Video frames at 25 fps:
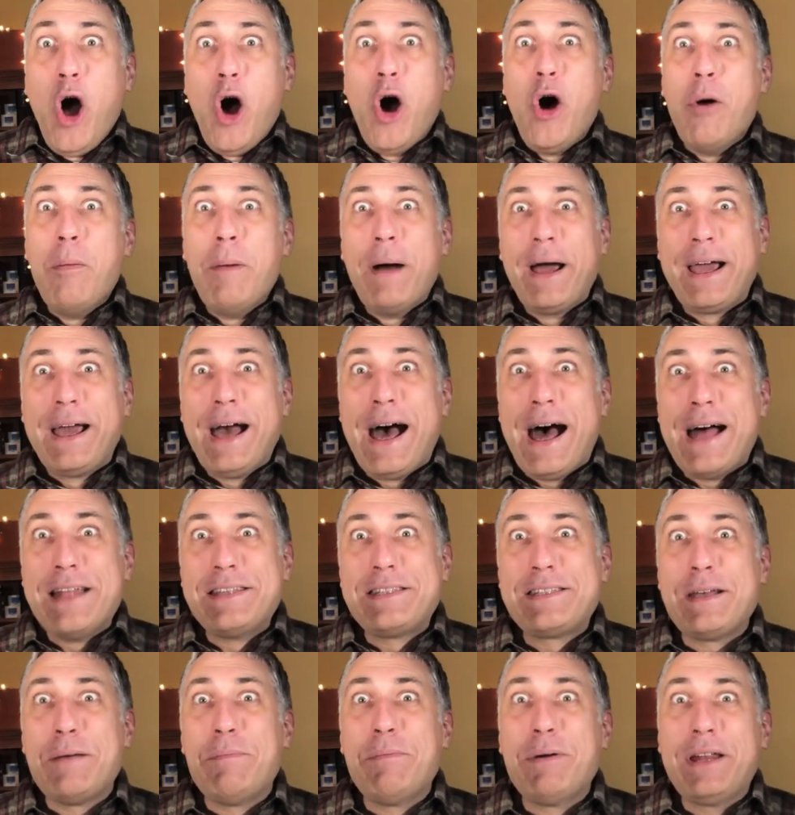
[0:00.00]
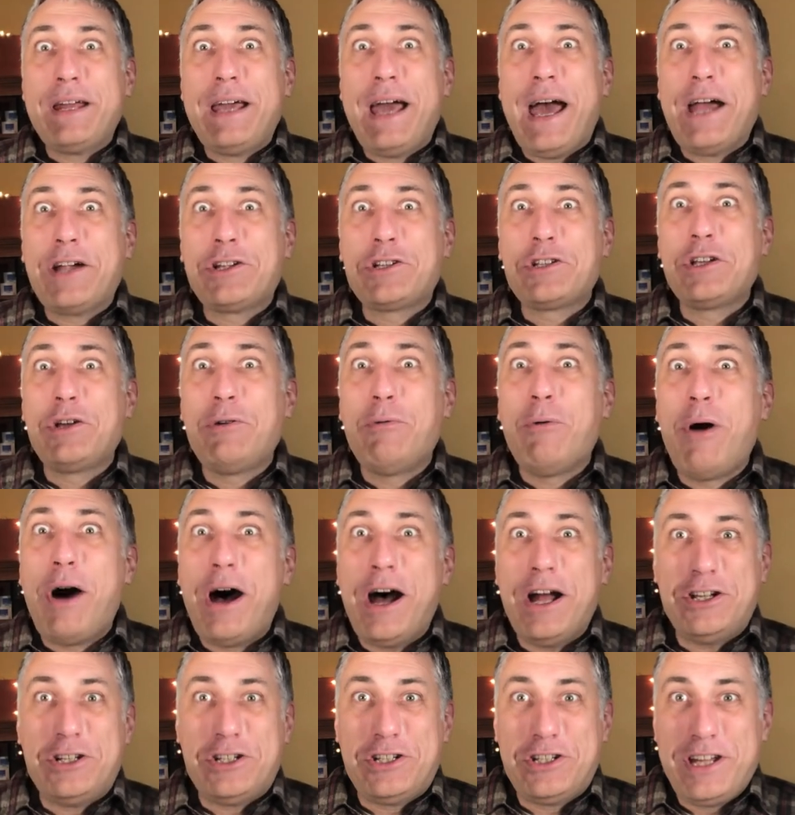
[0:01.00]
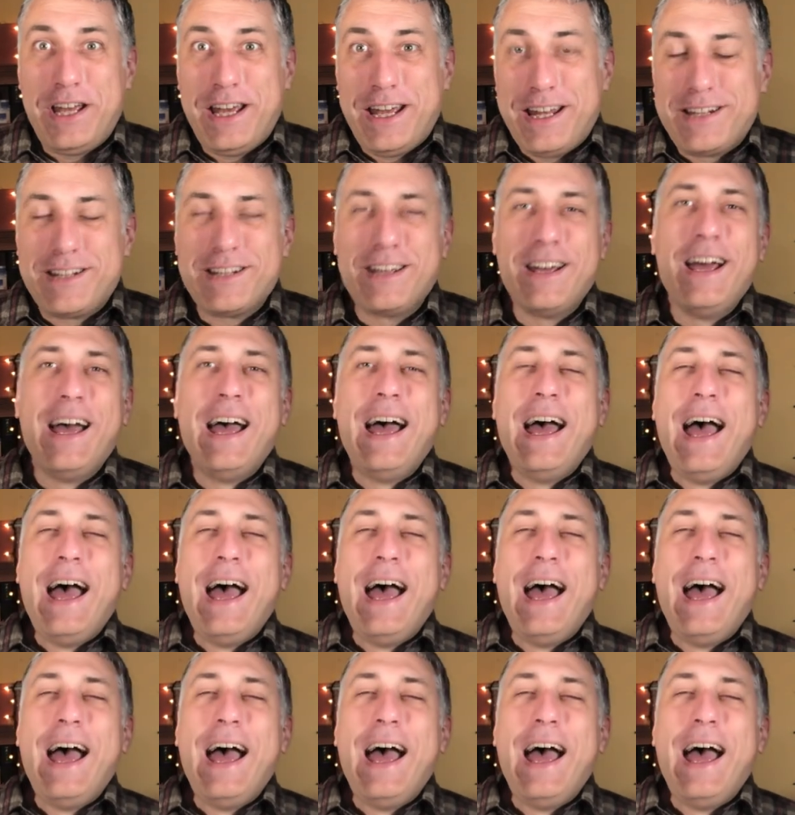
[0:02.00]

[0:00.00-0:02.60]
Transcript: "Oh my God, somebody actually watched it,"